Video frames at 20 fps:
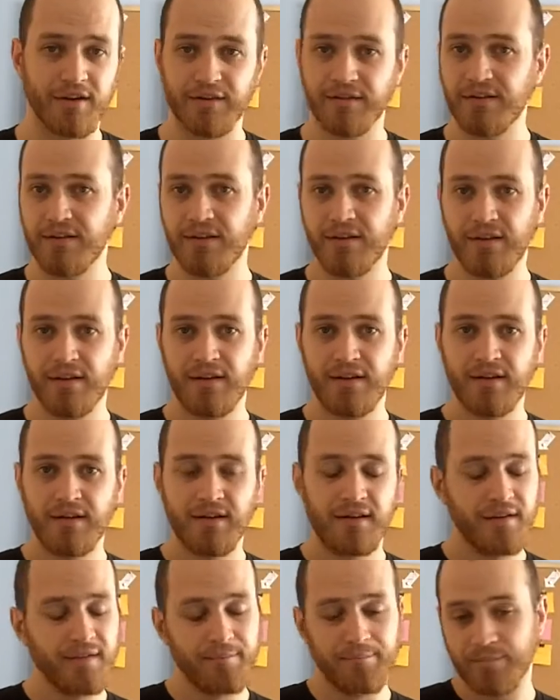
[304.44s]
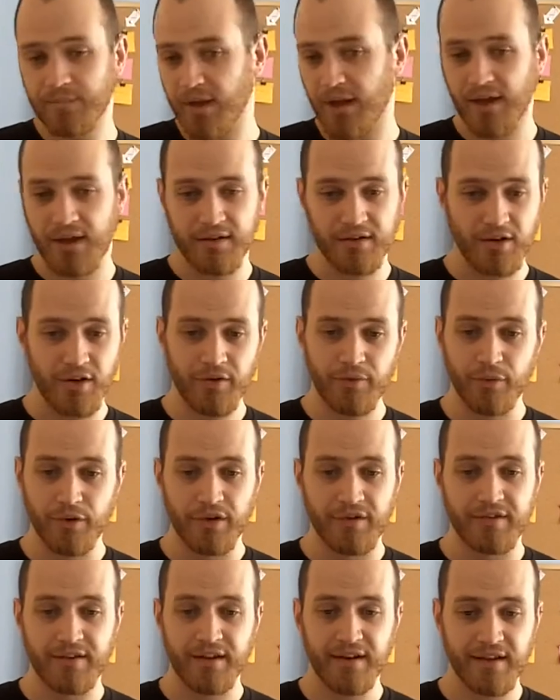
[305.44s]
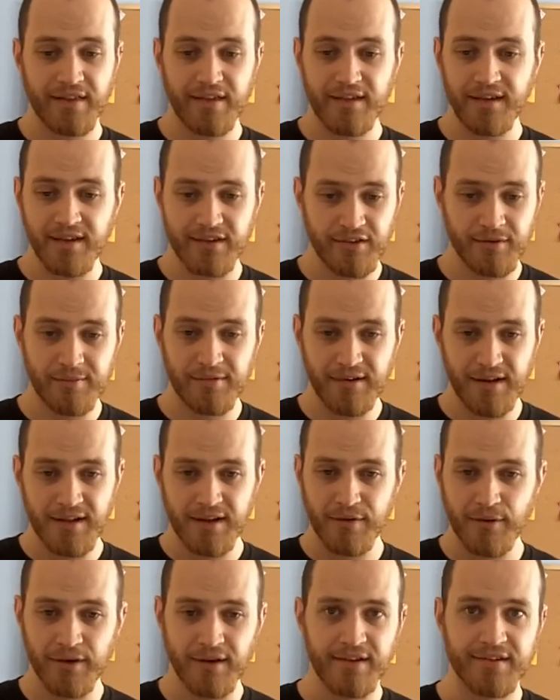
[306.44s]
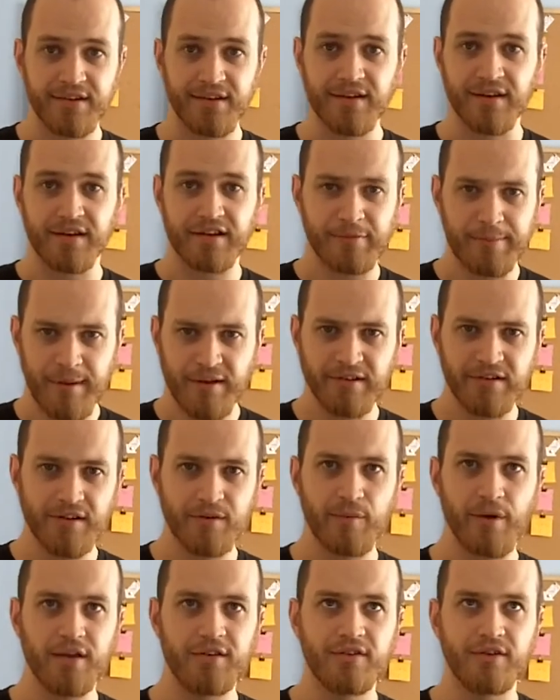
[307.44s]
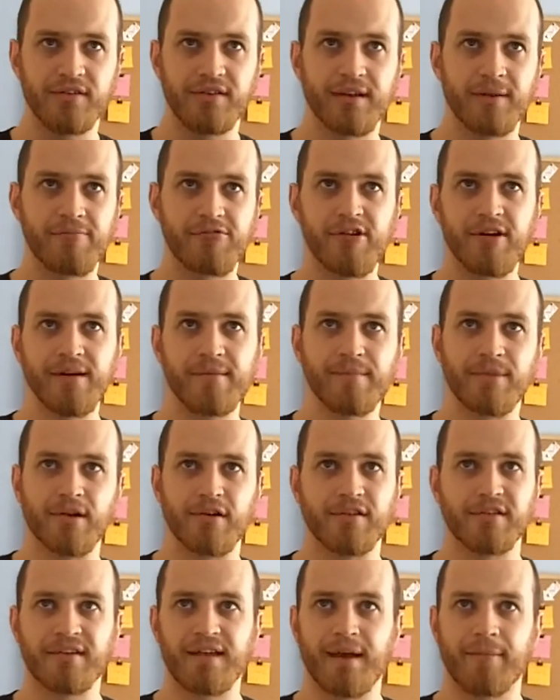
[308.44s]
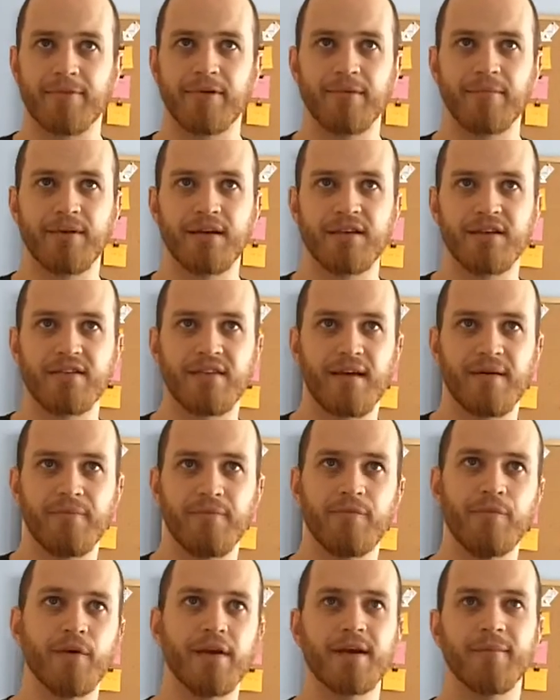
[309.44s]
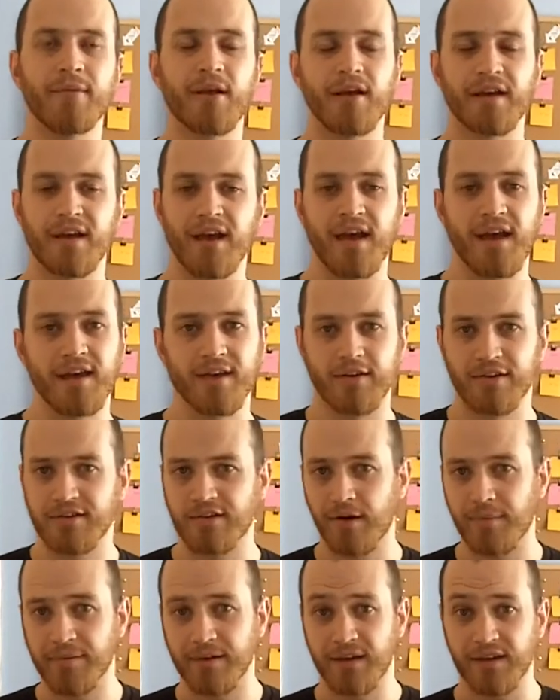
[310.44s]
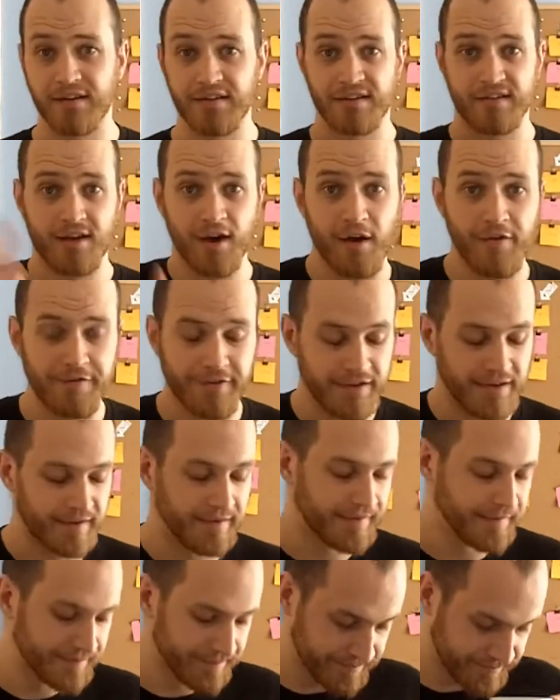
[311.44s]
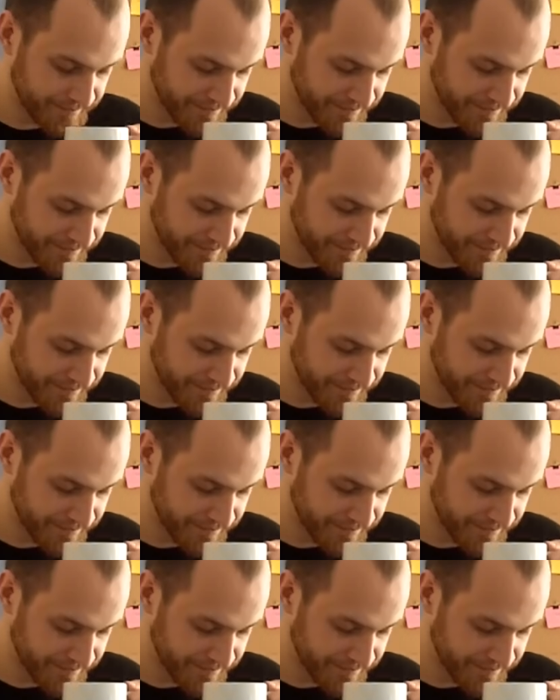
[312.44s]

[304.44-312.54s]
on and onwards. And I think it's just really quite exciting, especially when Nukezilla Prime blogs happen, because then we can be like, hey, your topic is coffee.